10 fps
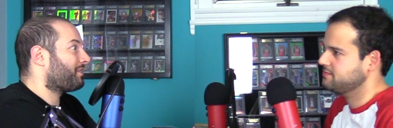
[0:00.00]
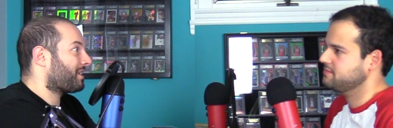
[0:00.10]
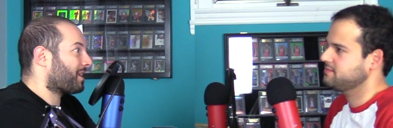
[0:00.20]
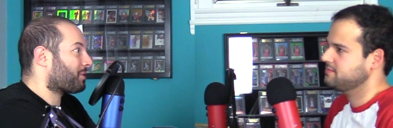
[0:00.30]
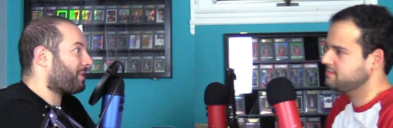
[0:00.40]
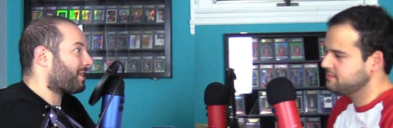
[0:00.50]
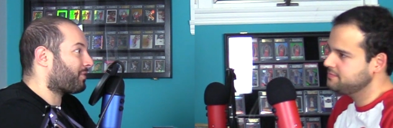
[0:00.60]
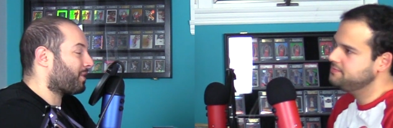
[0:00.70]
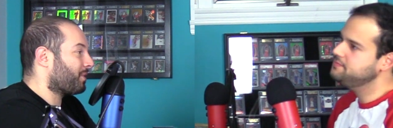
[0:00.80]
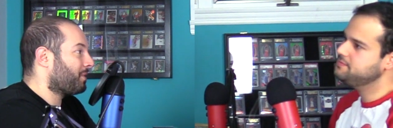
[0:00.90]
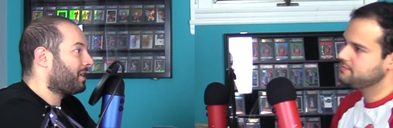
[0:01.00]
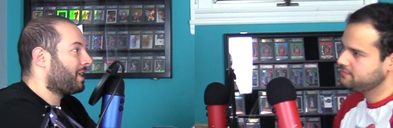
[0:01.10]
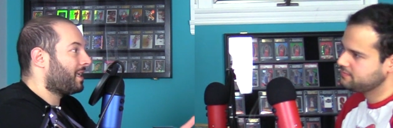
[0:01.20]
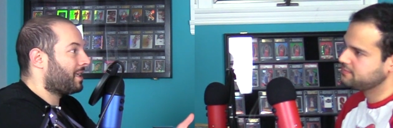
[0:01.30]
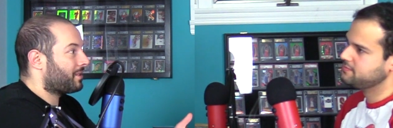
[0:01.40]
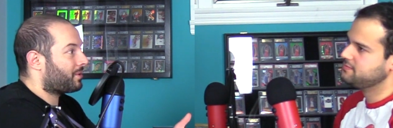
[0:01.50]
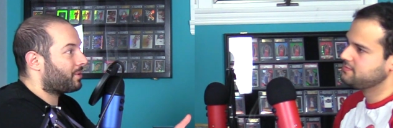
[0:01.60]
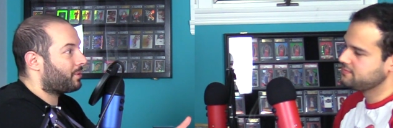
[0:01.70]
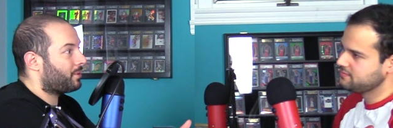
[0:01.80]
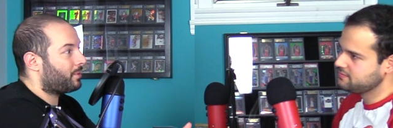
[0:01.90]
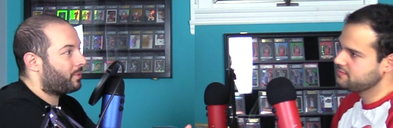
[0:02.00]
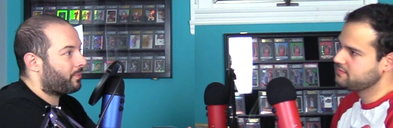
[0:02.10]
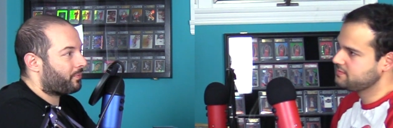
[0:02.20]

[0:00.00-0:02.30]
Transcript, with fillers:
Speaker 1: living expense for you to